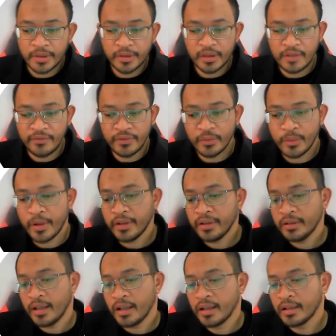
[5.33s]
to
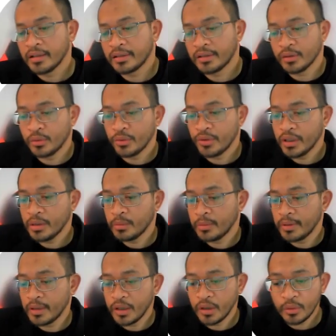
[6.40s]
everyone. So today we
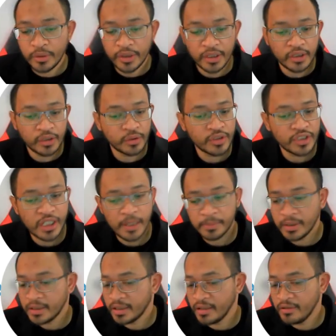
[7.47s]
will look into
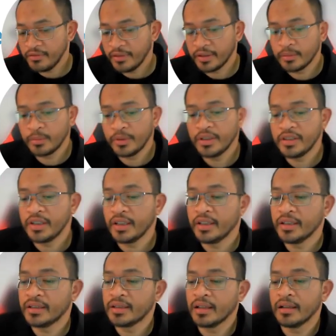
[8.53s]
chapter 7, which
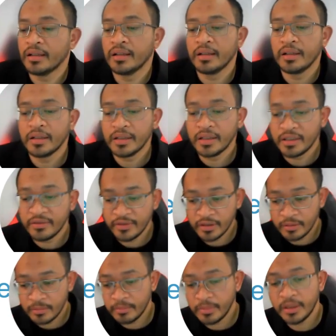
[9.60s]
is the
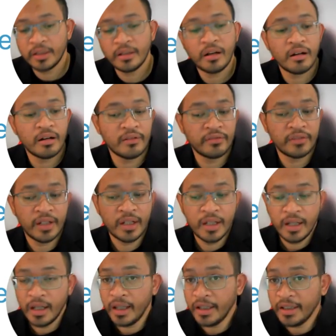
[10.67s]
development of
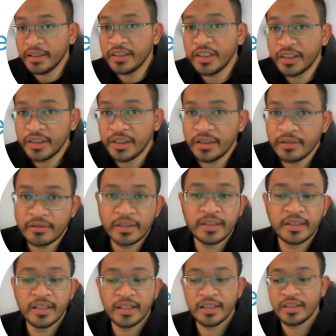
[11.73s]
entity
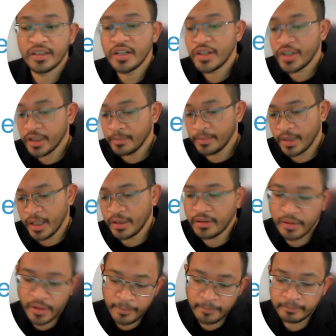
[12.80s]
relationship
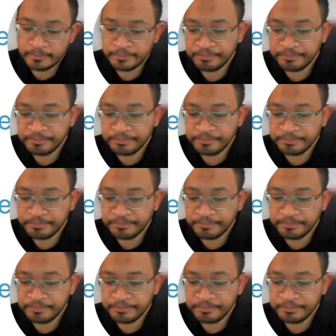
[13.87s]
diagram.